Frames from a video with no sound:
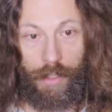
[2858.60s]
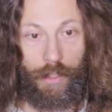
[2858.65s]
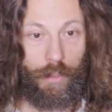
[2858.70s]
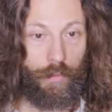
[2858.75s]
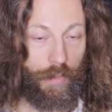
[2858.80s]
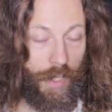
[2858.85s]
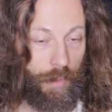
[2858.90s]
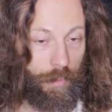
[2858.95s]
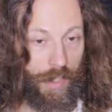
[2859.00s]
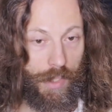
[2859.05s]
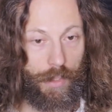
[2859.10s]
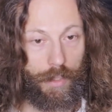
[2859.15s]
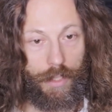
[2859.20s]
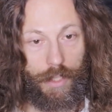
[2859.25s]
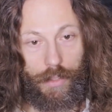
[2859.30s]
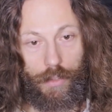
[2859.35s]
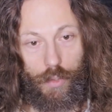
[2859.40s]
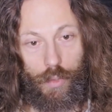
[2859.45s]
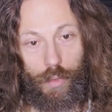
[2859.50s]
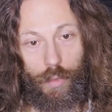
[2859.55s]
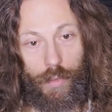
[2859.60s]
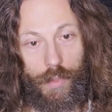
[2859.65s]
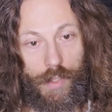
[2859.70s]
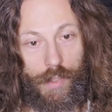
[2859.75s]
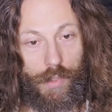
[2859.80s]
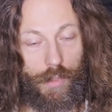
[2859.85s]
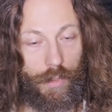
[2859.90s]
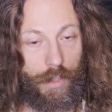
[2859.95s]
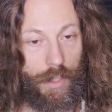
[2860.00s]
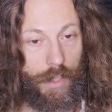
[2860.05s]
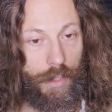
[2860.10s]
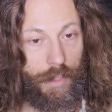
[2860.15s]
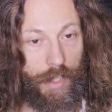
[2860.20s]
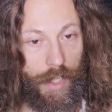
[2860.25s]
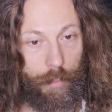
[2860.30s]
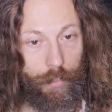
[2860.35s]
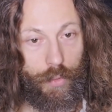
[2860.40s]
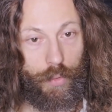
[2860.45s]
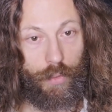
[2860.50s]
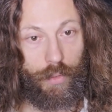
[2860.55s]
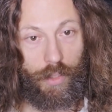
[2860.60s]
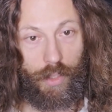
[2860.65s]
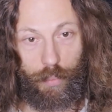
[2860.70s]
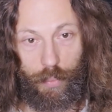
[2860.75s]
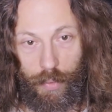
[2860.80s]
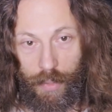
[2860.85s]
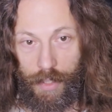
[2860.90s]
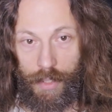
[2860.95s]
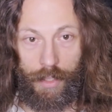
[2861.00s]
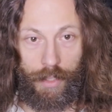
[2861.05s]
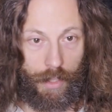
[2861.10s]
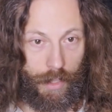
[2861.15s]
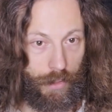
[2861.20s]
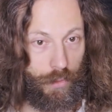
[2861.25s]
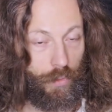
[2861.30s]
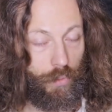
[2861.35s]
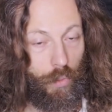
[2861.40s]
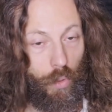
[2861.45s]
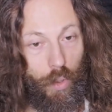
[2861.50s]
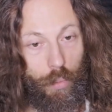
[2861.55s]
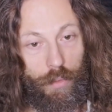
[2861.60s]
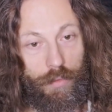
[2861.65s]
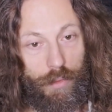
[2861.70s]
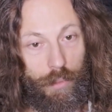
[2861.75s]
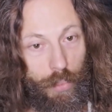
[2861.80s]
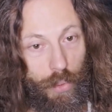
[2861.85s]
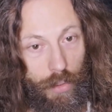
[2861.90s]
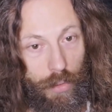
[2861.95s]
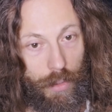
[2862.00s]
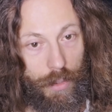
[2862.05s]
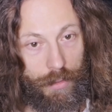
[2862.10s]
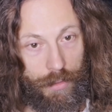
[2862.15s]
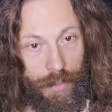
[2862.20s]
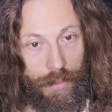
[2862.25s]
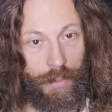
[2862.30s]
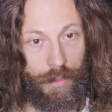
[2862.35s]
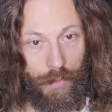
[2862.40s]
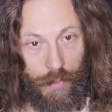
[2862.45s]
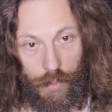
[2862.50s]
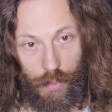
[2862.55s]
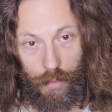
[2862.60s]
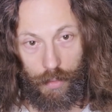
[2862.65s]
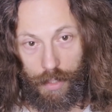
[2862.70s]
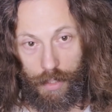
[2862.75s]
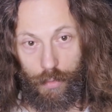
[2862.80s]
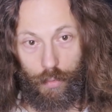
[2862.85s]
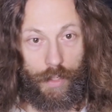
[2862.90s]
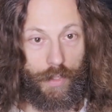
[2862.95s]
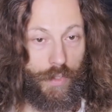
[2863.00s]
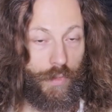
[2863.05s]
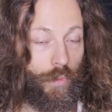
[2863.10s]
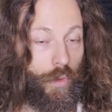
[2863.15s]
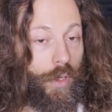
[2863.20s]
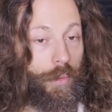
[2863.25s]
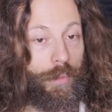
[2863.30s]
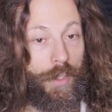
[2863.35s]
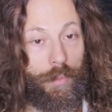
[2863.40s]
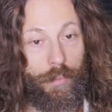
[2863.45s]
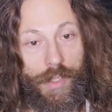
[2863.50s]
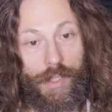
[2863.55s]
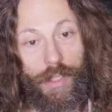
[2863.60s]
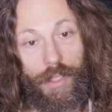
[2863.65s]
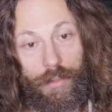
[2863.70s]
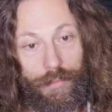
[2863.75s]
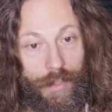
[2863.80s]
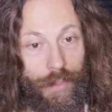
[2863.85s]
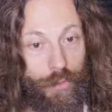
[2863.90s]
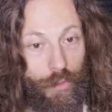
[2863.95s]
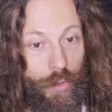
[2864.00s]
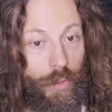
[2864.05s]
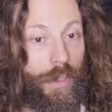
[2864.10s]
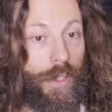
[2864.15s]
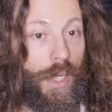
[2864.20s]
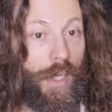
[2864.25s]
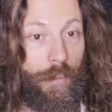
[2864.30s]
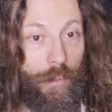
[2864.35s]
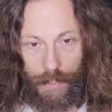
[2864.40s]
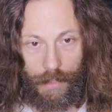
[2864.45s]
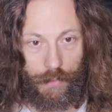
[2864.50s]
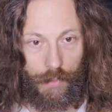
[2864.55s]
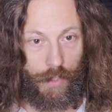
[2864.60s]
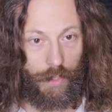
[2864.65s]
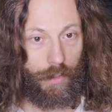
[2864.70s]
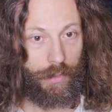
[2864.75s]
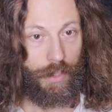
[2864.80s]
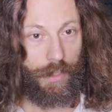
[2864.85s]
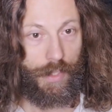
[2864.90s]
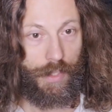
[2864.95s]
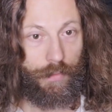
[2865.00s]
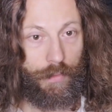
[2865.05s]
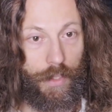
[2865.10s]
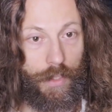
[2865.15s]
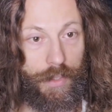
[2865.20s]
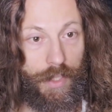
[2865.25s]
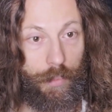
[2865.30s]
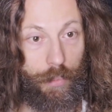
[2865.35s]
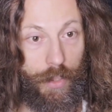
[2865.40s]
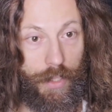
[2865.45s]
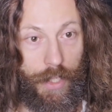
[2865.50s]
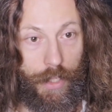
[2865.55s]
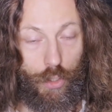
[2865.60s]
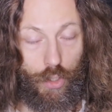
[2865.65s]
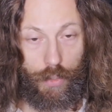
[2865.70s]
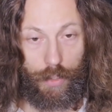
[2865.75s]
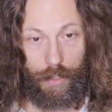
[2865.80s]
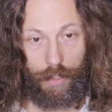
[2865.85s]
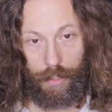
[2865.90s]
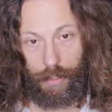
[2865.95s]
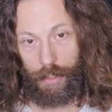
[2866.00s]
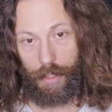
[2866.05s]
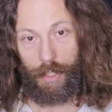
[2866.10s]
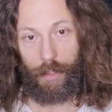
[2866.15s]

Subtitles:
Famously, Zeus kidnapped Europe in the form of a bull. So he transformed himself into an animal. So there's a very deep connection here.